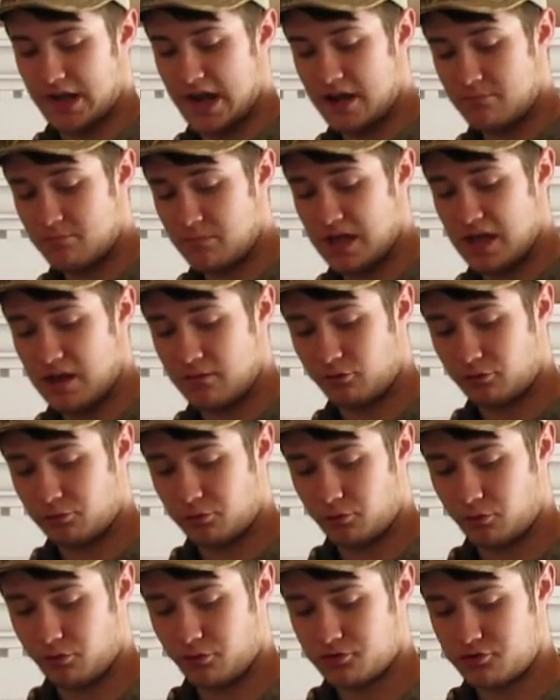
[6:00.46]
not be able to
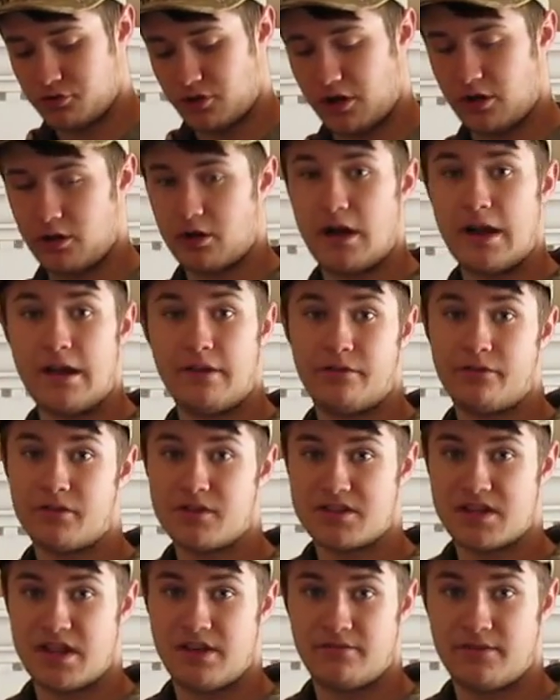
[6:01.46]
pull the trigger if
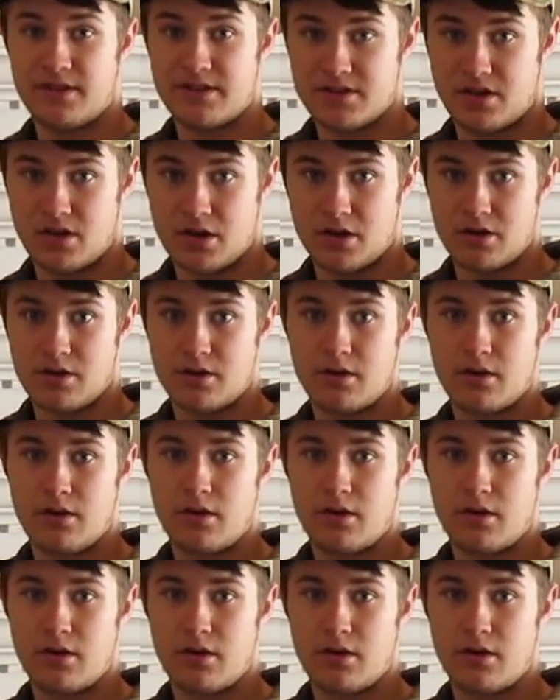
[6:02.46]
the safety's on.